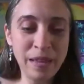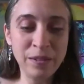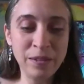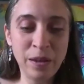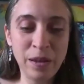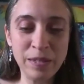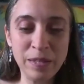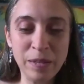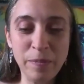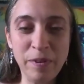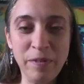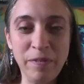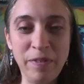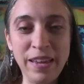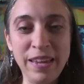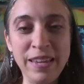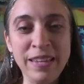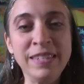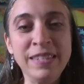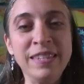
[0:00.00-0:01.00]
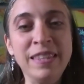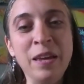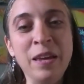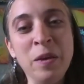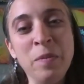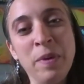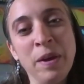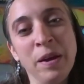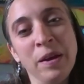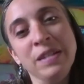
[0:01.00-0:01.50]
awesome advice. The
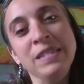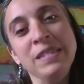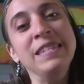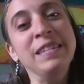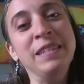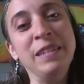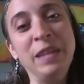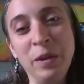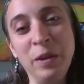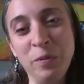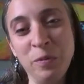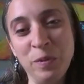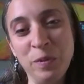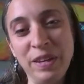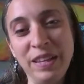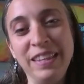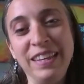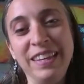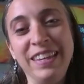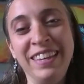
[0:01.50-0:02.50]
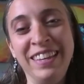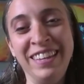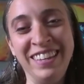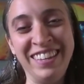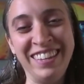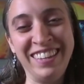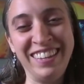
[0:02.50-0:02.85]
comparison can really,